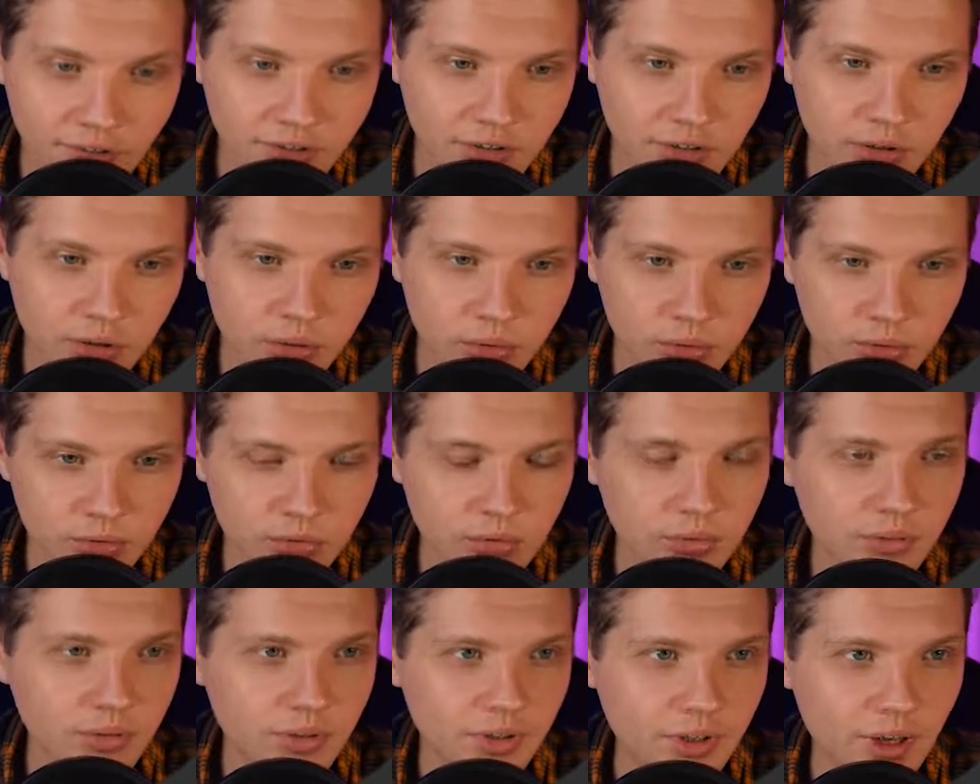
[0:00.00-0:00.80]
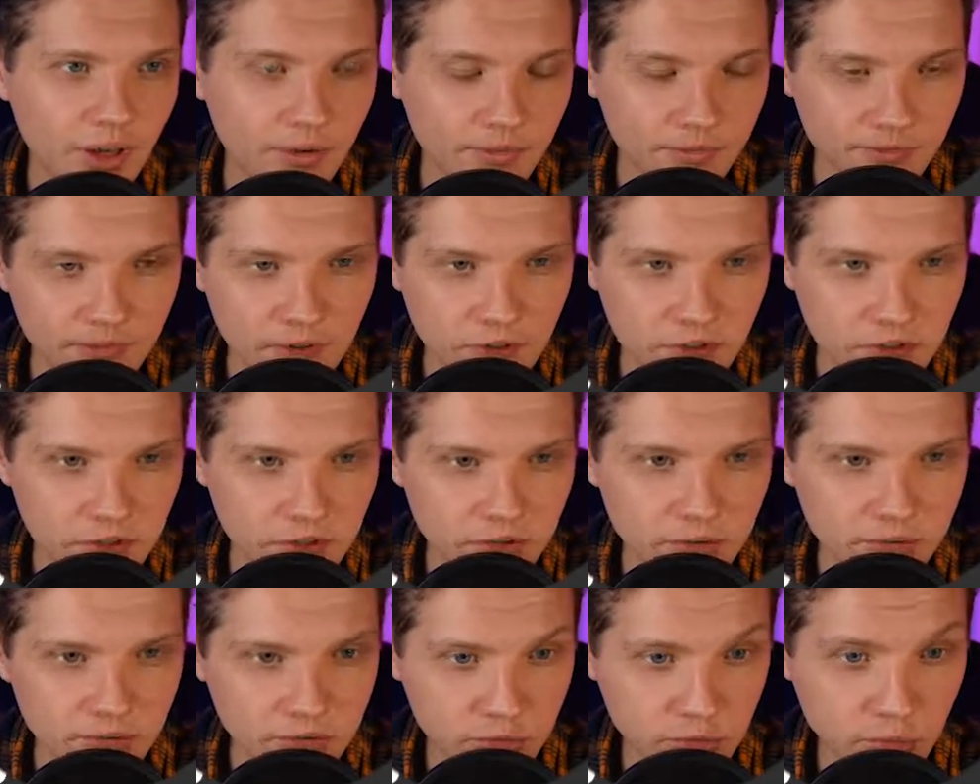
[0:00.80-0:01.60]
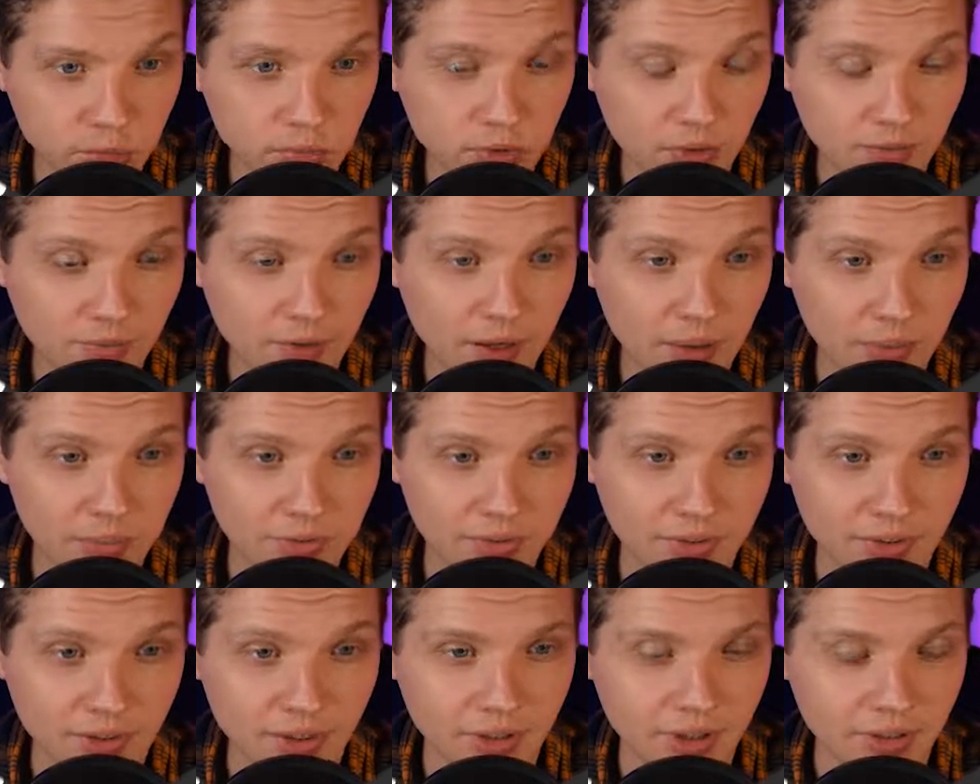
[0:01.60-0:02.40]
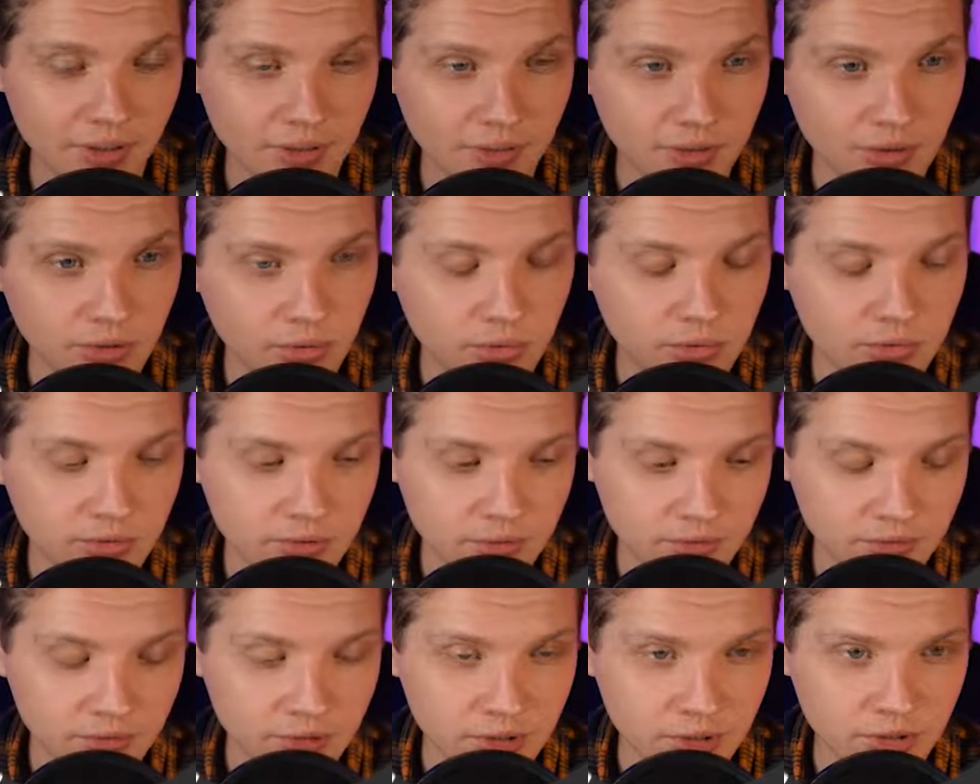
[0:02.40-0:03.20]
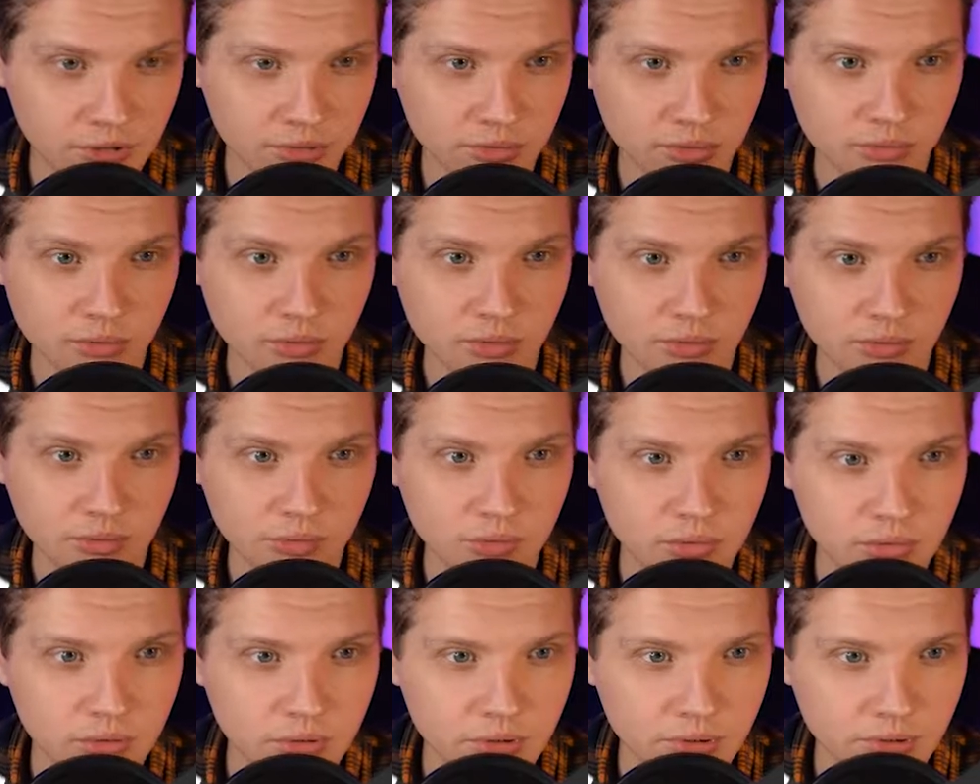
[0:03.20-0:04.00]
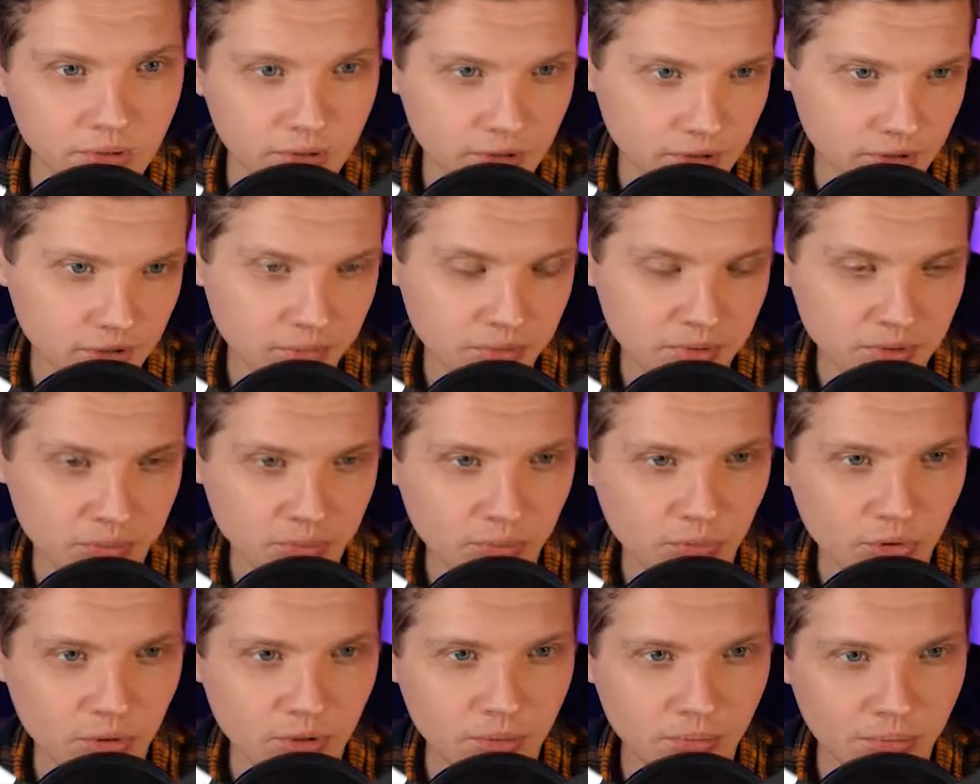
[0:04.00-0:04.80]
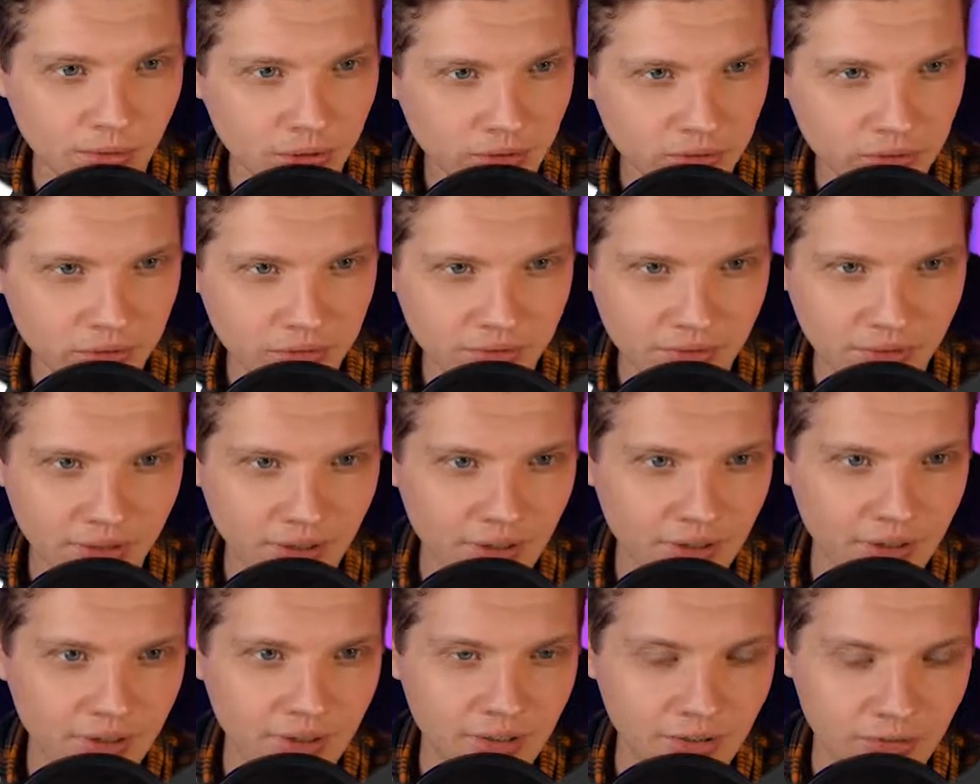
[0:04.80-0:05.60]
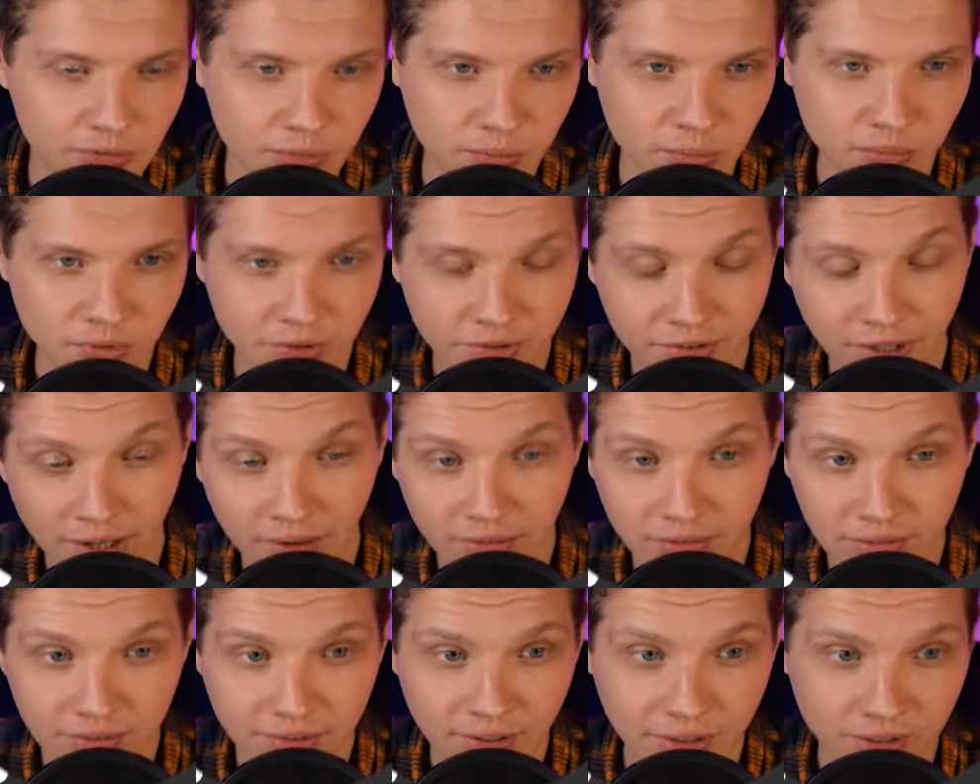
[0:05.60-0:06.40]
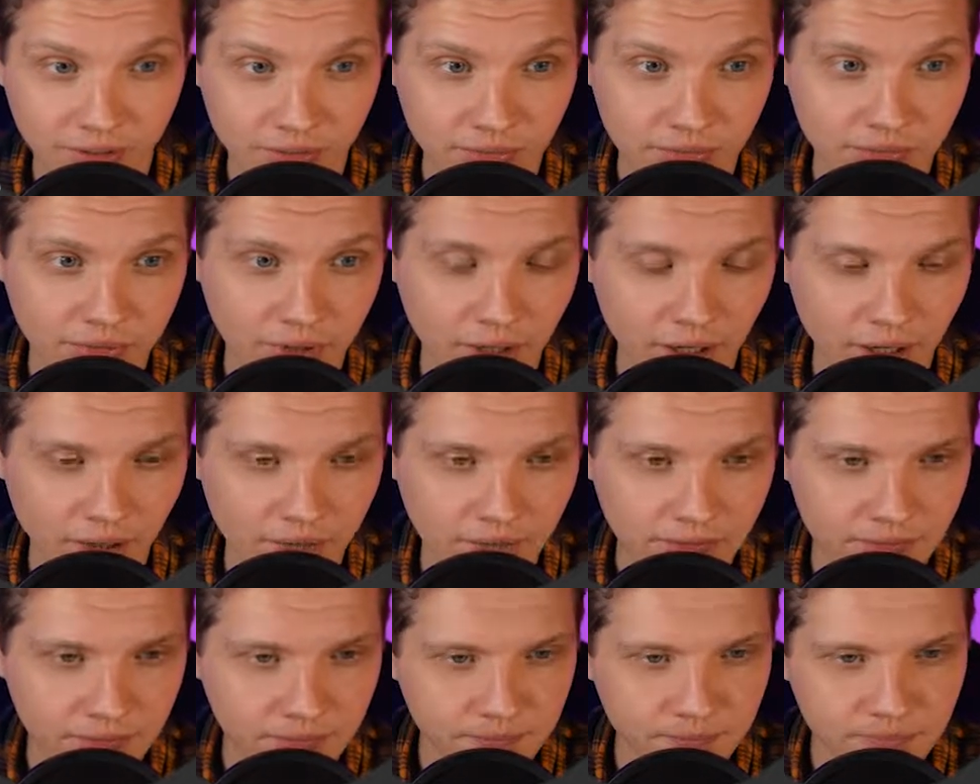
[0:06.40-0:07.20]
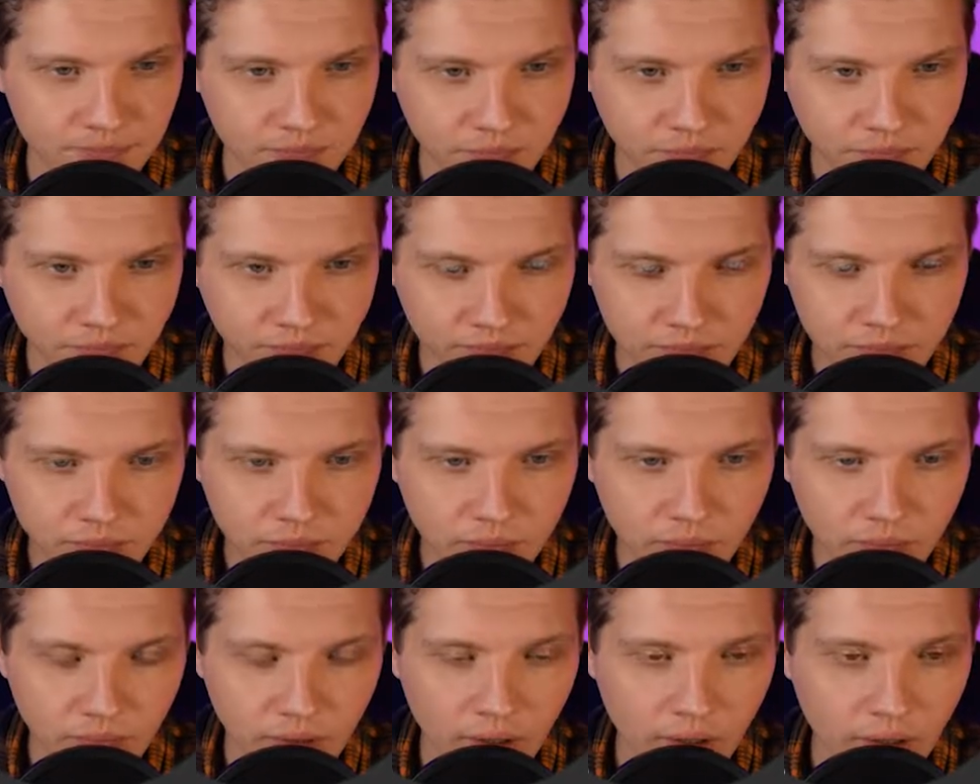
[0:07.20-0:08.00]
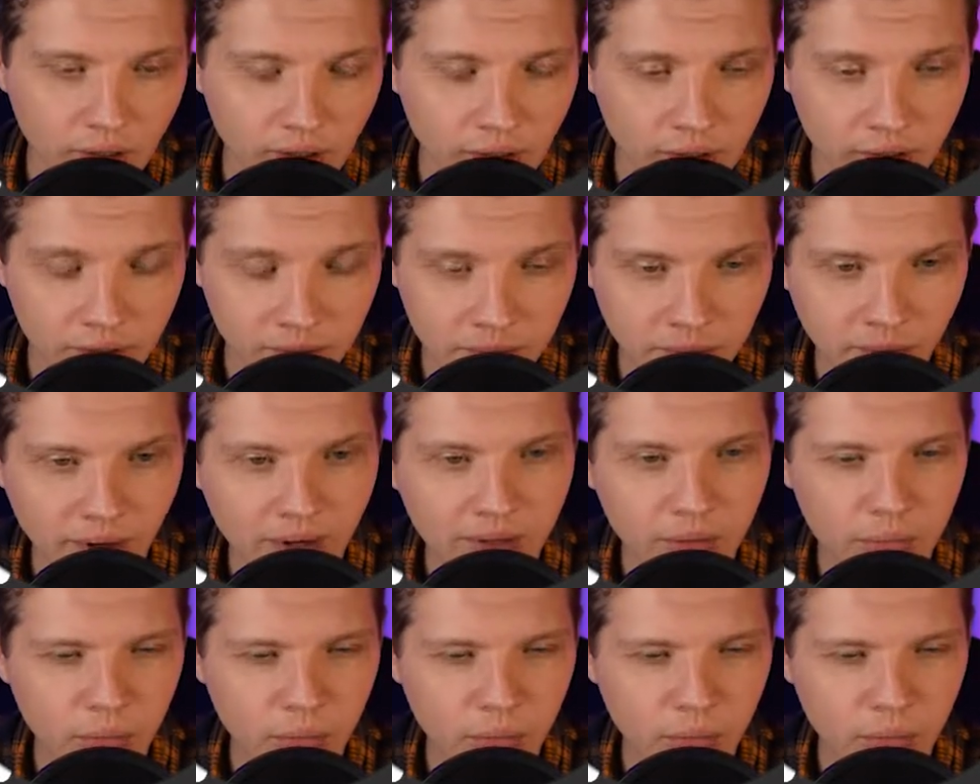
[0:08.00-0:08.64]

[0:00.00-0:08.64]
go to the official Drupal website in order to learn a little bit more about Drupal 7's end of life. And by the